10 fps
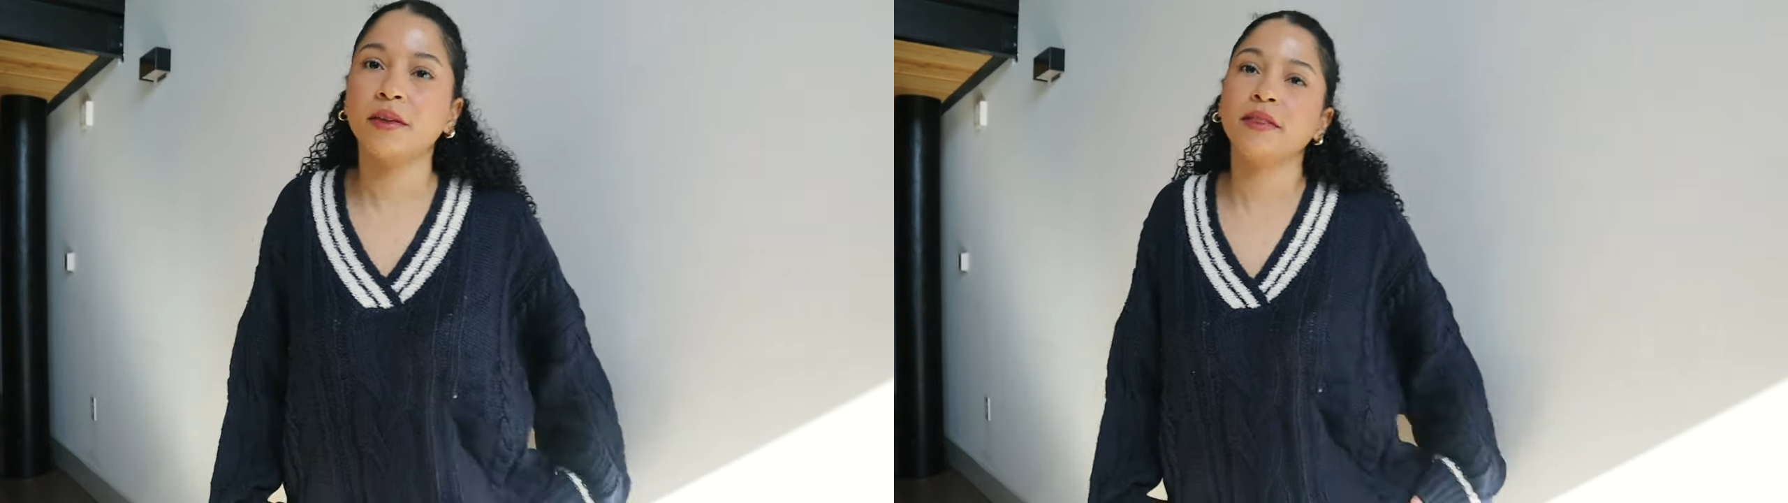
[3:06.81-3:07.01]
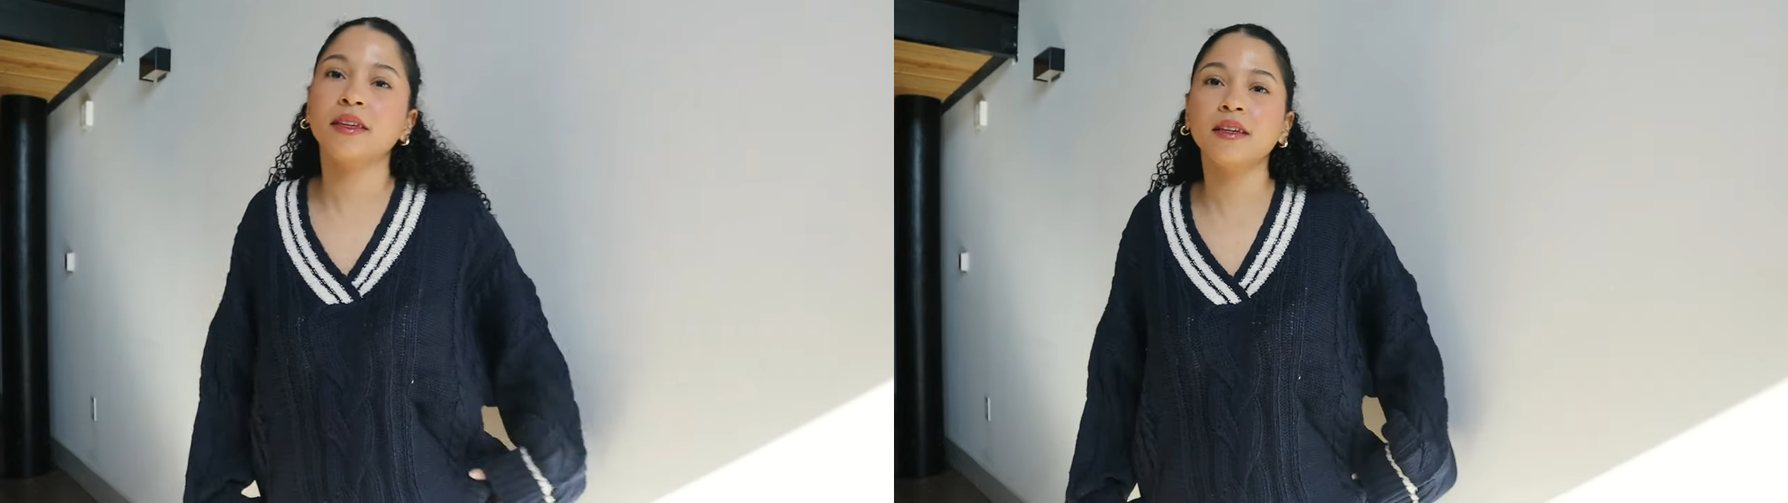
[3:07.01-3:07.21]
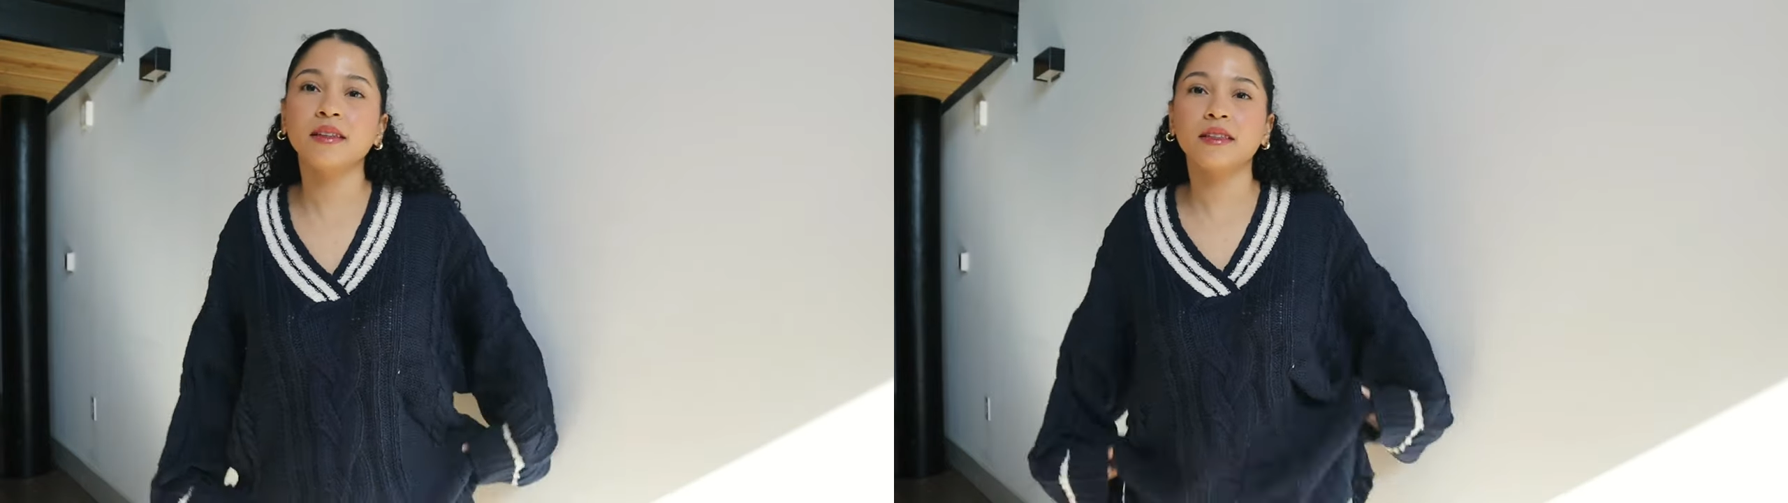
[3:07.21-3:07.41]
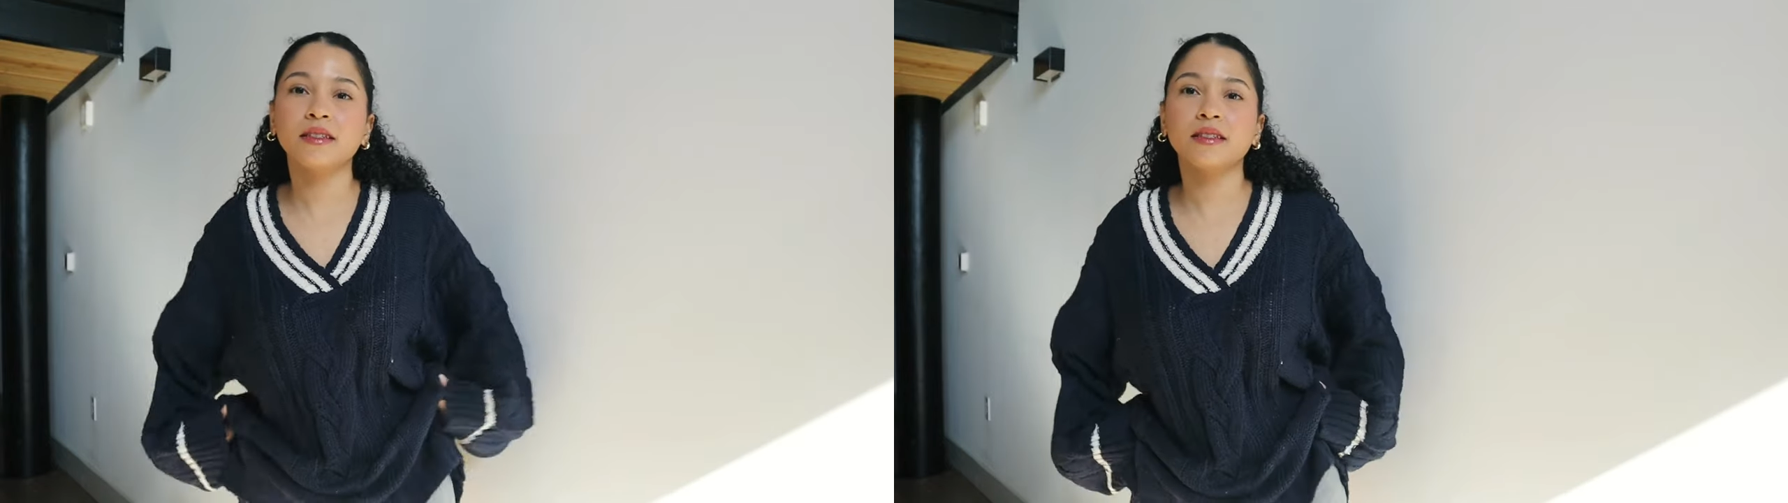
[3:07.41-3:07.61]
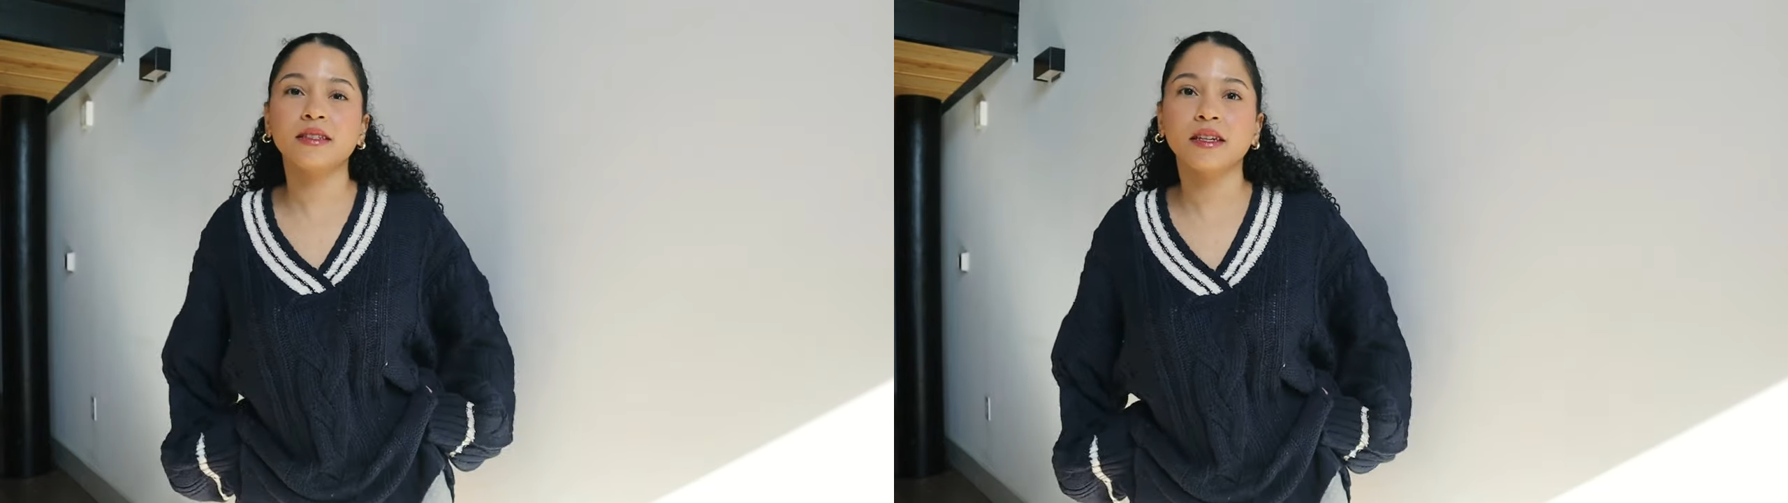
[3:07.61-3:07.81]
I think
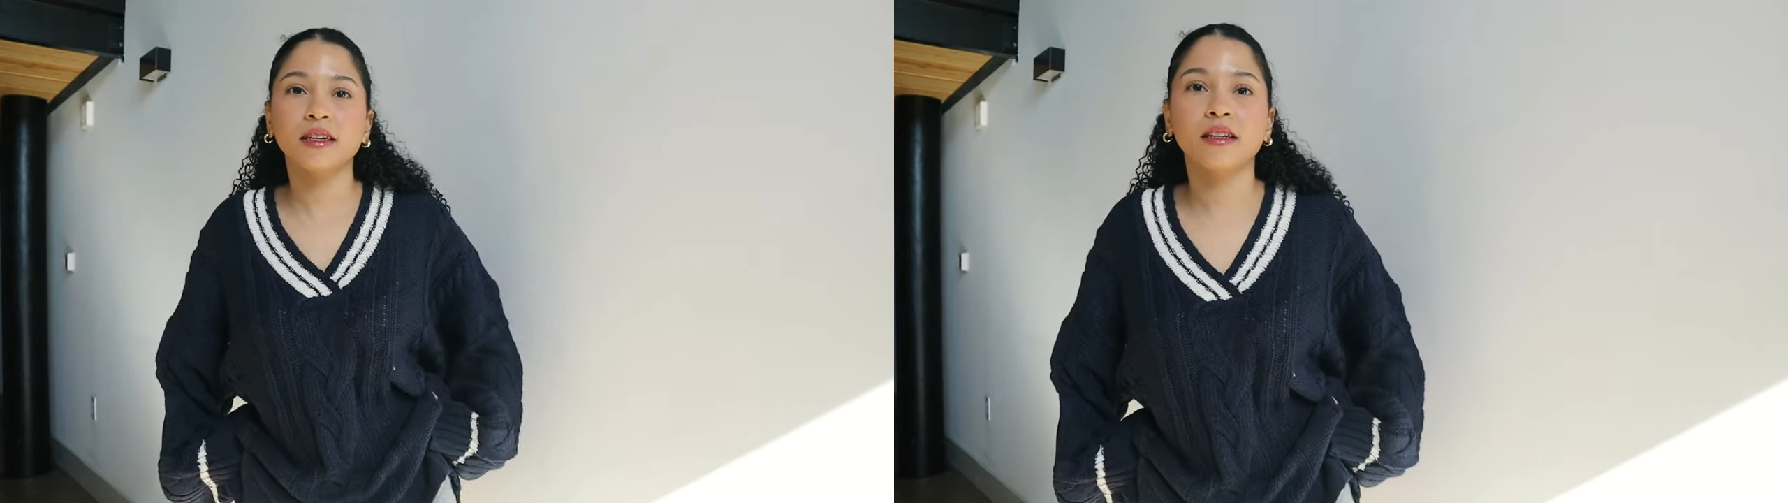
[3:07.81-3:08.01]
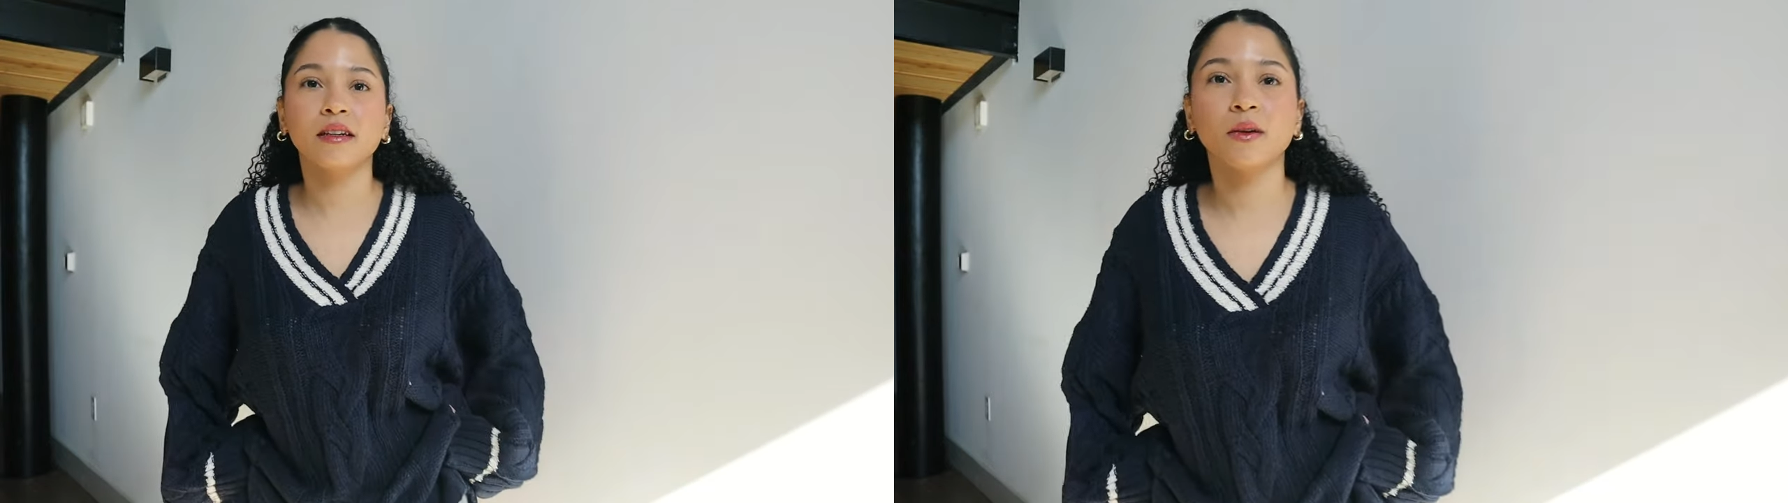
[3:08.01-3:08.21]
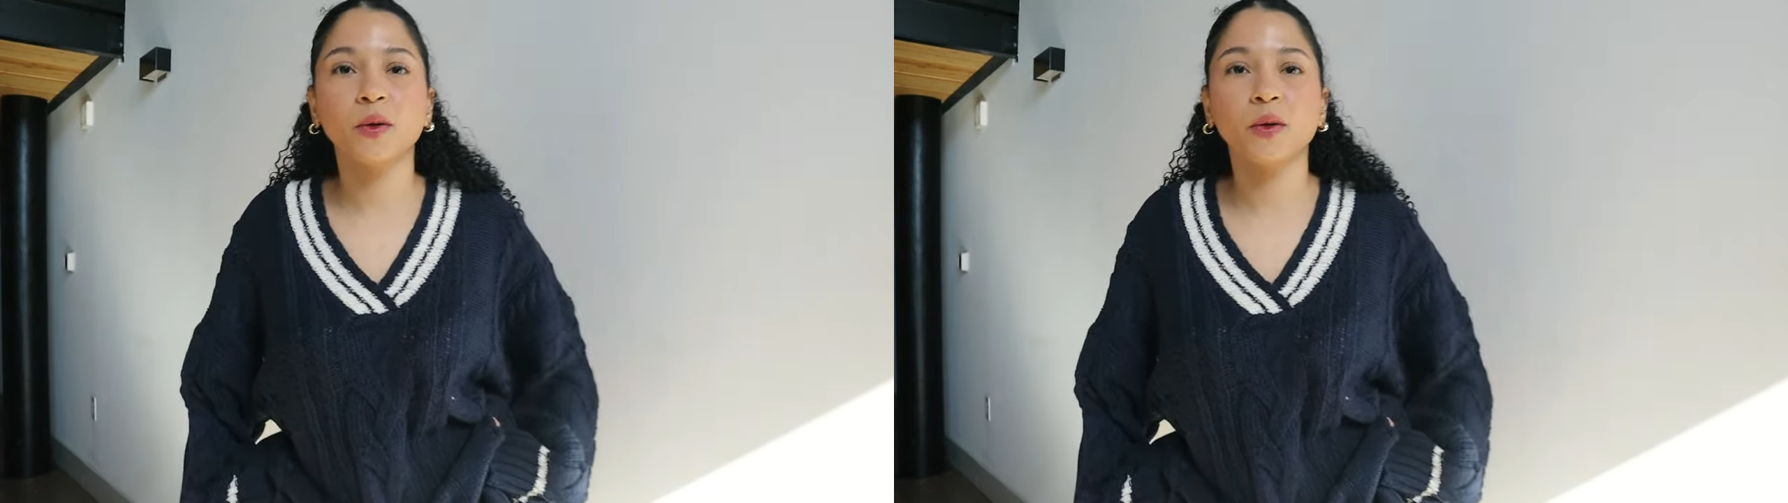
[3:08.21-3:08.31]
this is like a